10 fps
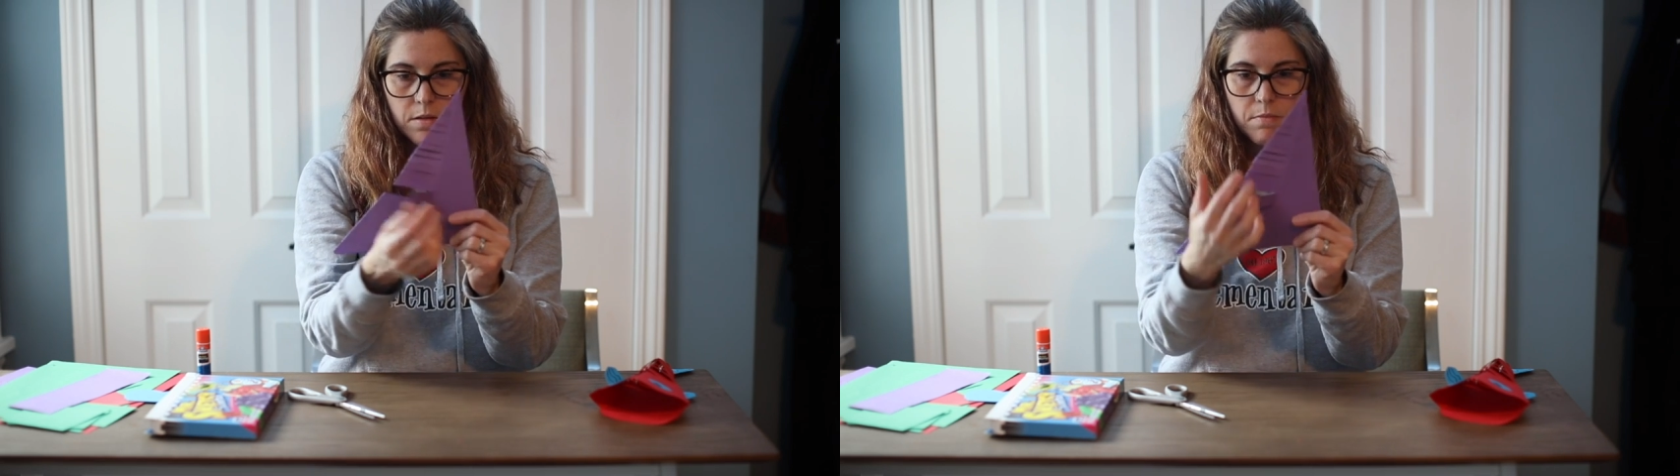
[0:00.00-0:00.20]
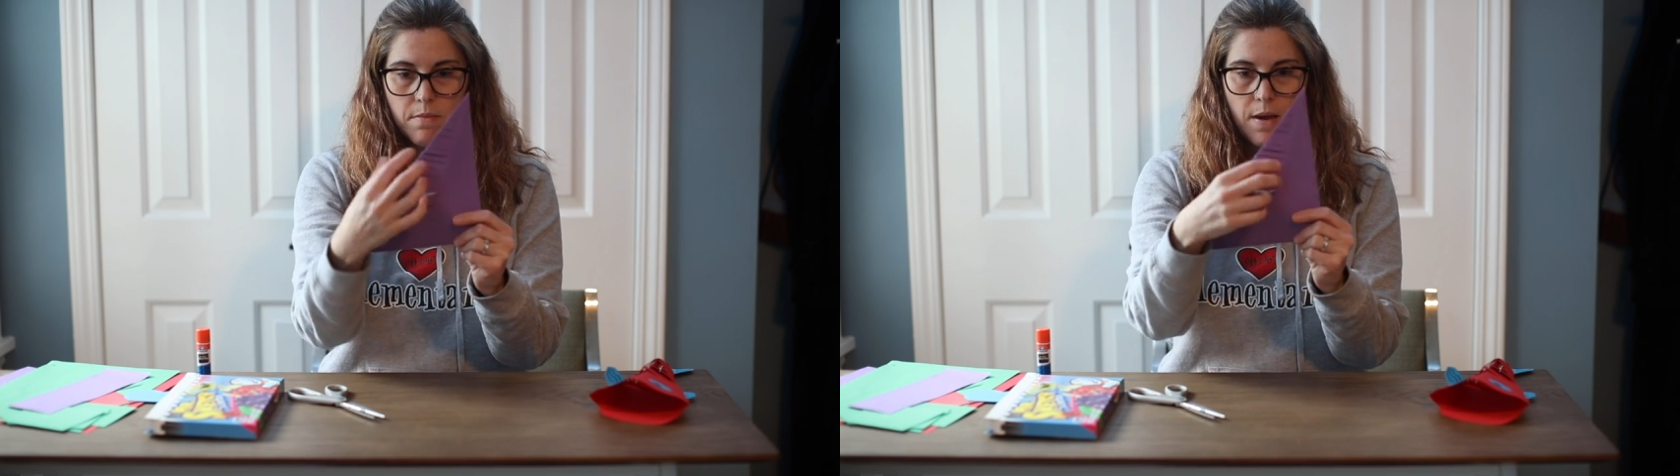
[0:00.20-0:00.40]

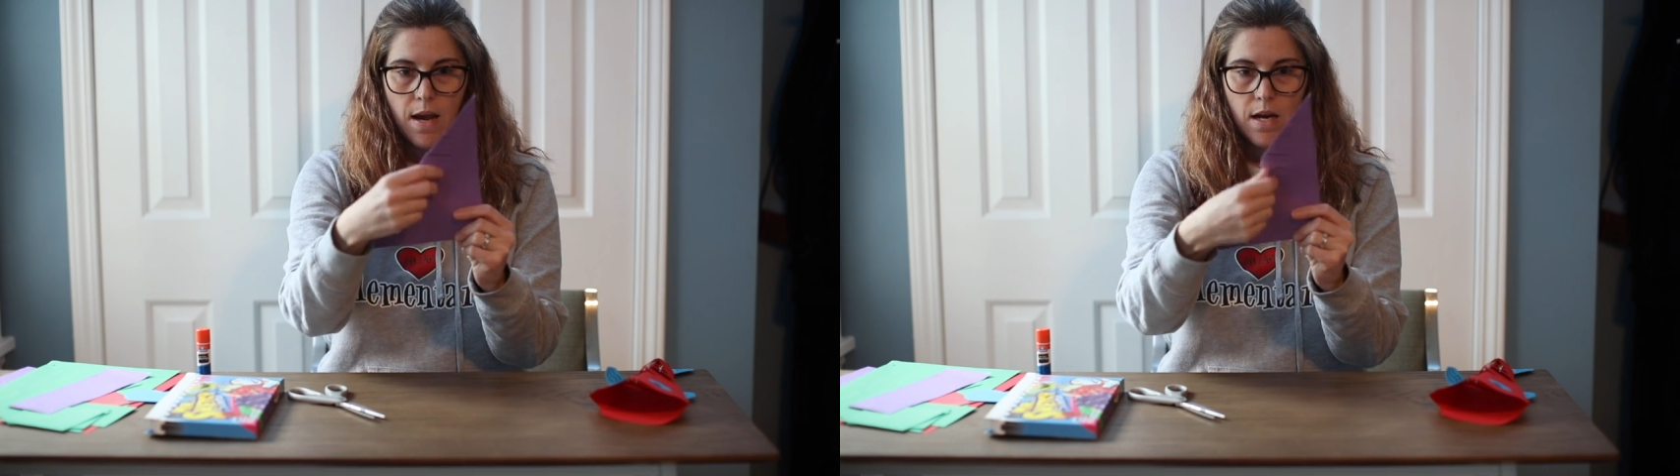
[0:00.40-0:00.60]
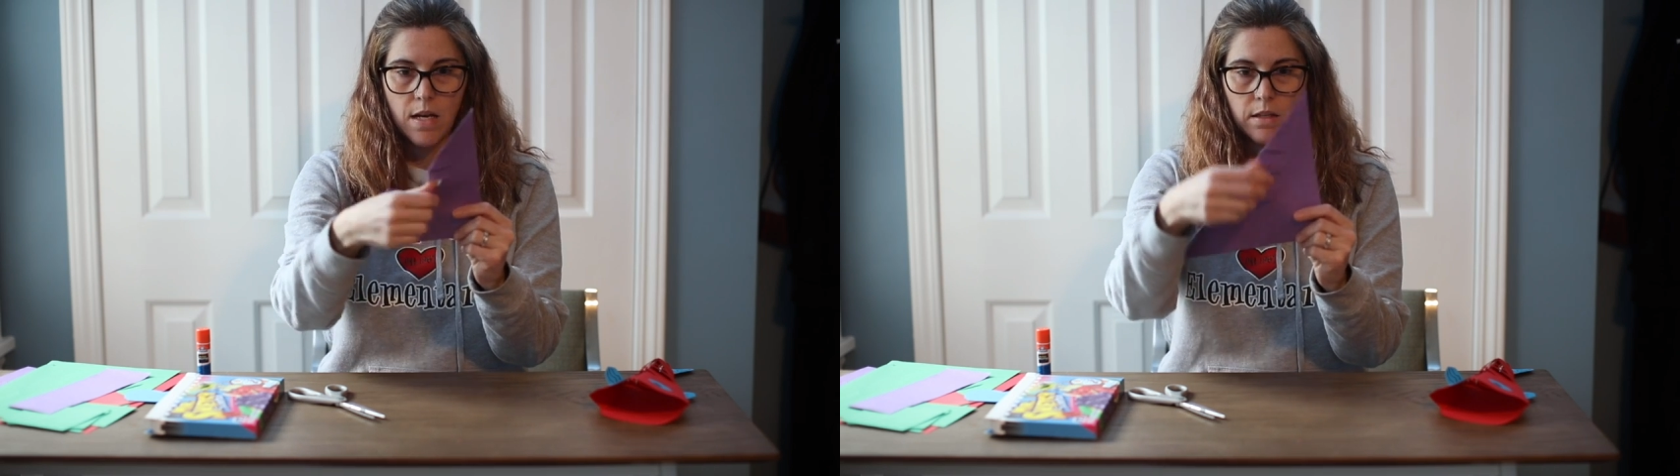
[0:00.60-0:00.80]

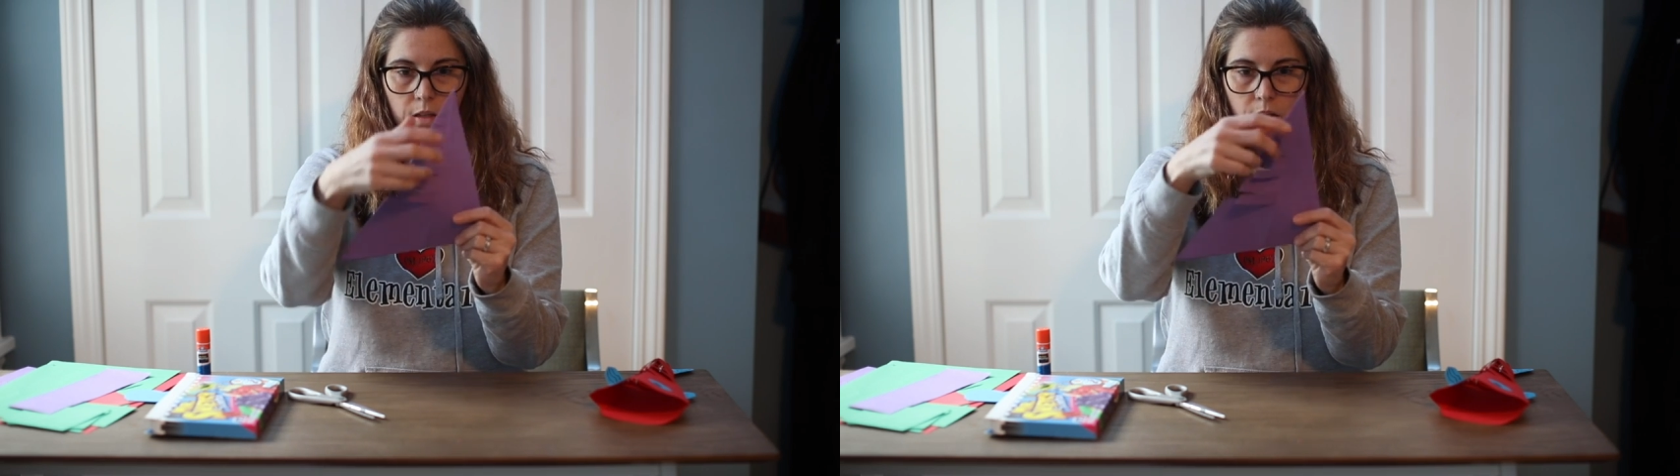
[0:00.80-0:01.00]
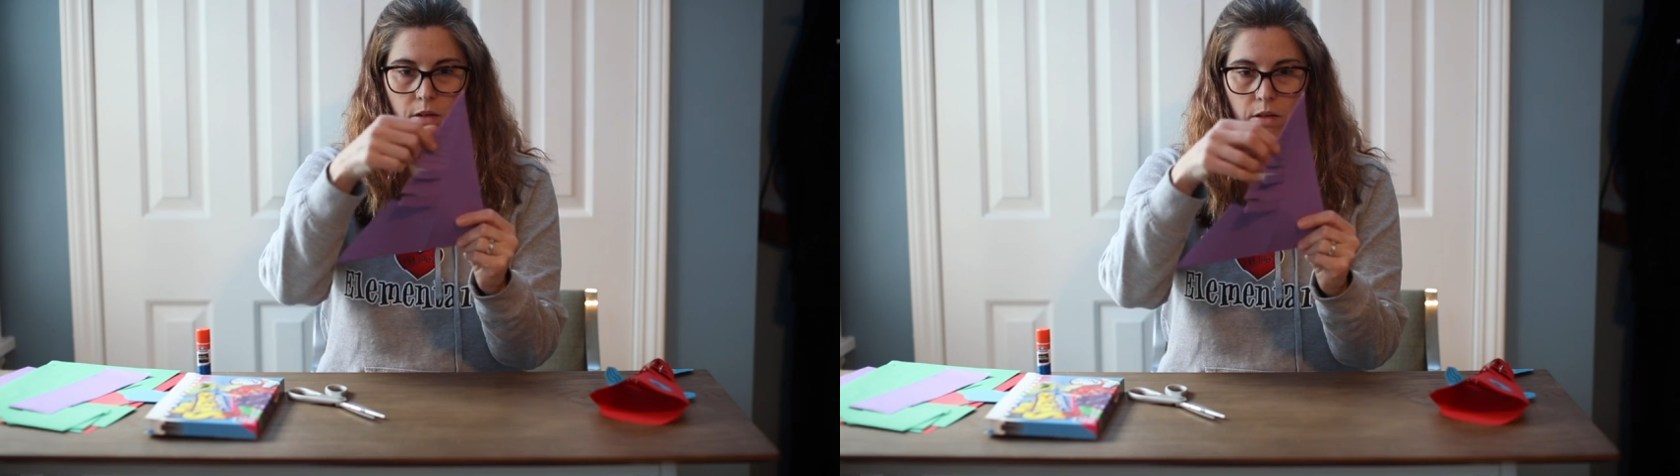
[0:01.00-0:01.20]
many
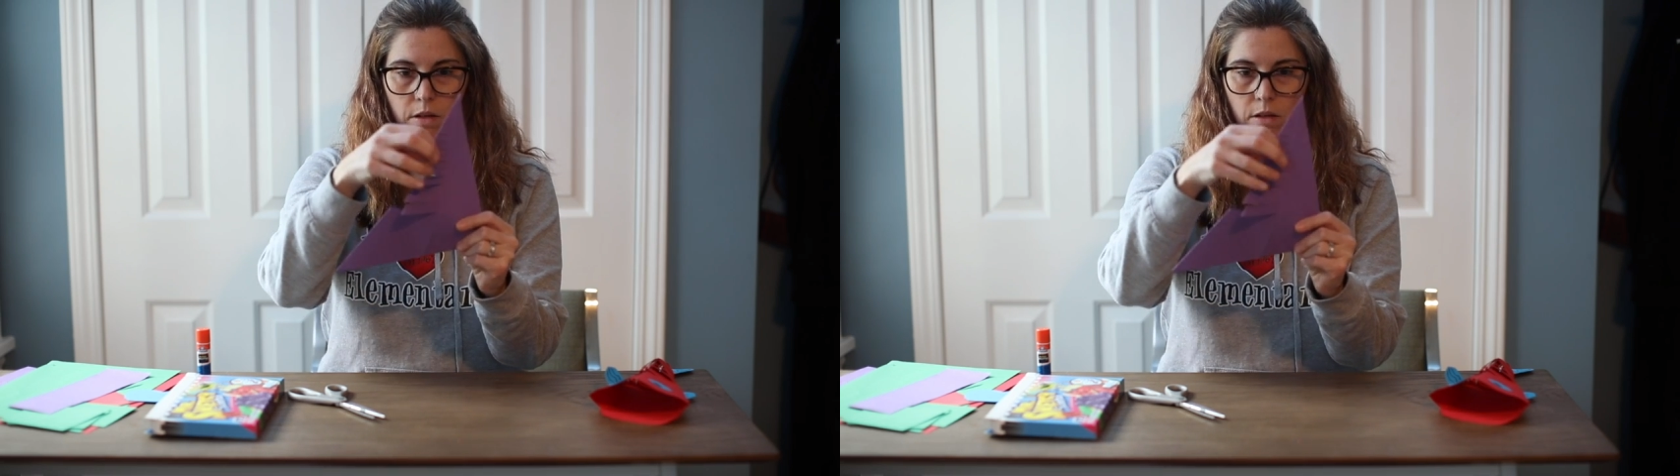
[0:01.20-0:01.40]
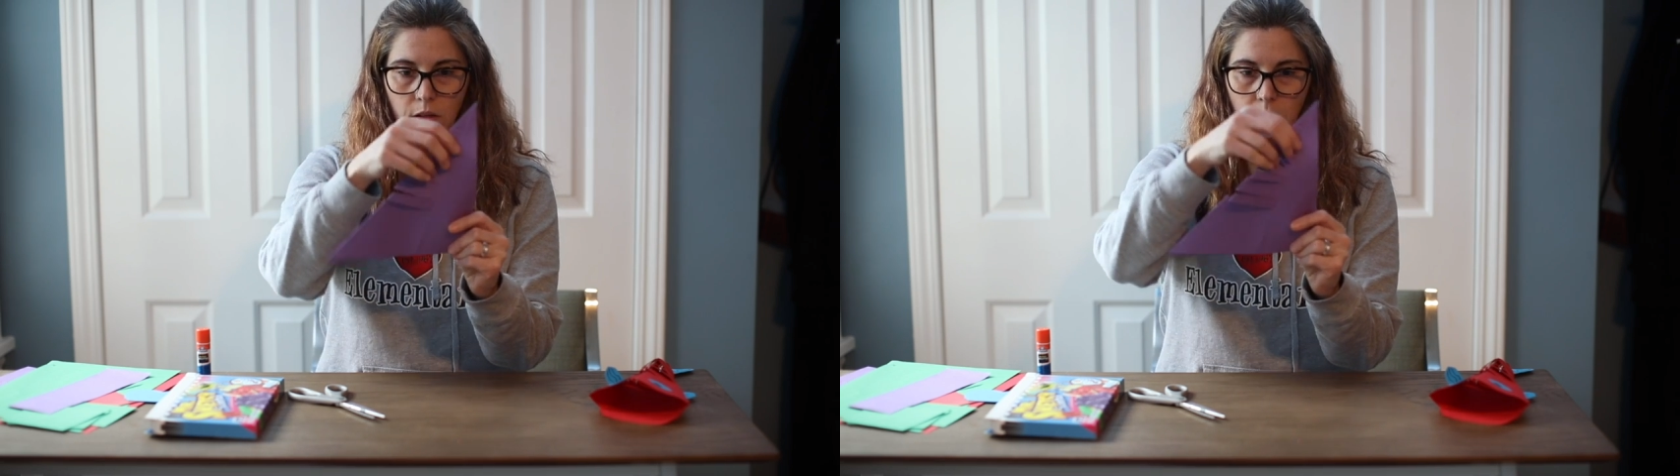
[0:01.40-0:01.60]

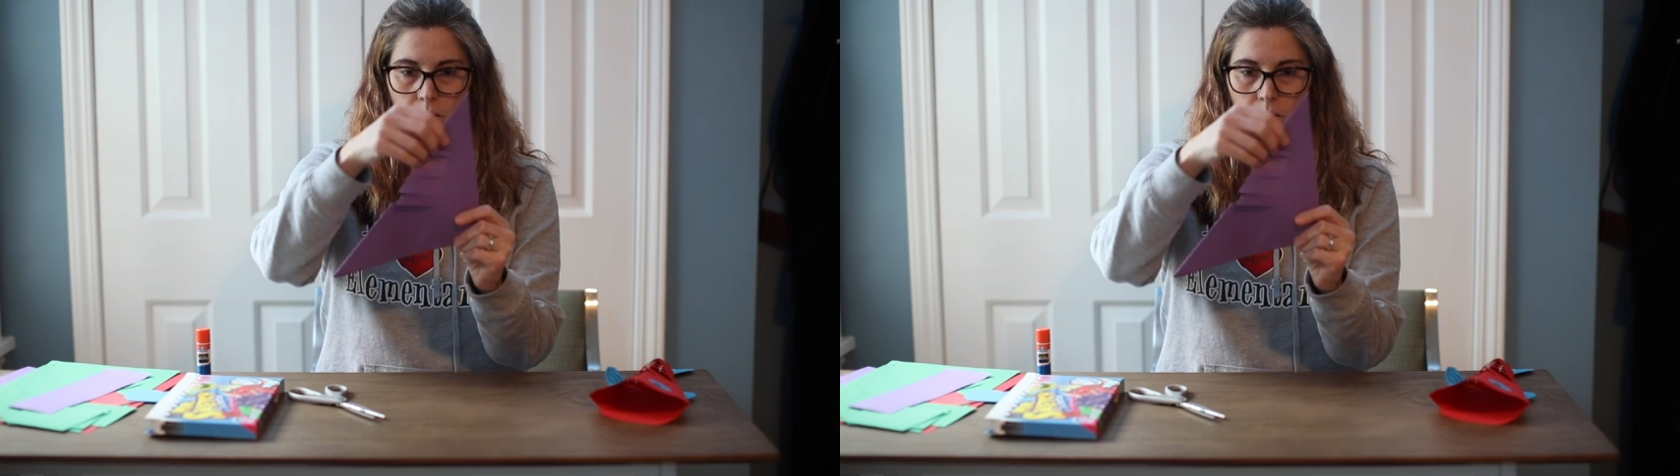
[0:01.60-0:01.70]
little